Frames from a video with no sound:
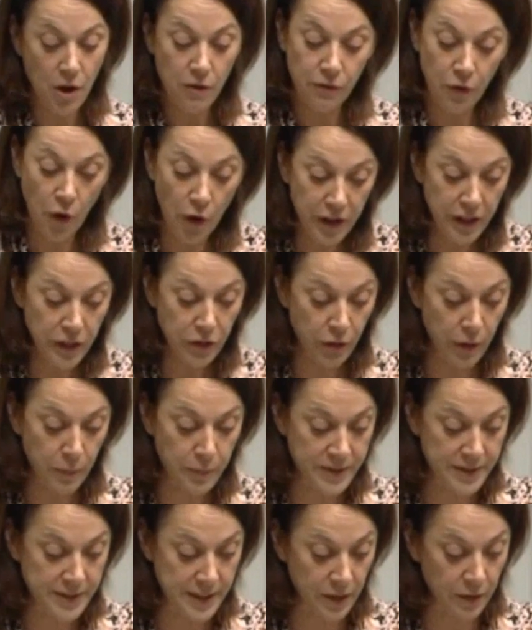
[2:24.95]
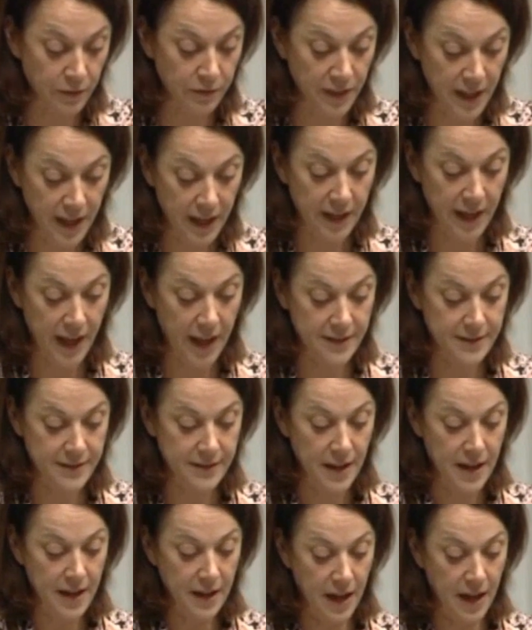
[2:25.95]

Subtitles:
43% of their gas